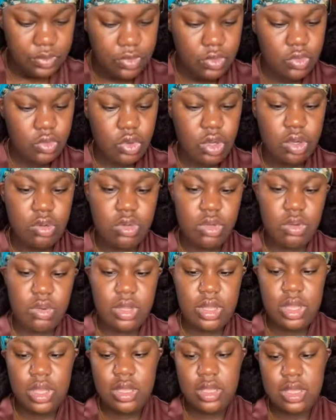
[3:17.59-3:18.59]
Well, 2 on the
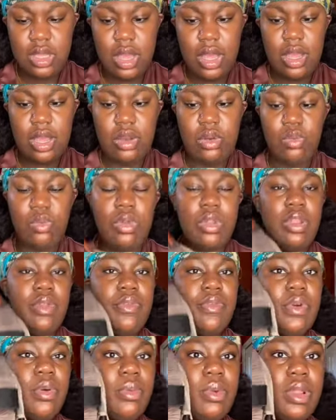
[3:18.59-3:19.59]
inside, 1 in the
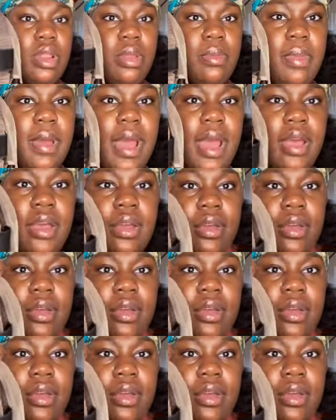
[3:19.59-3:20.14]
front, 1 in the back.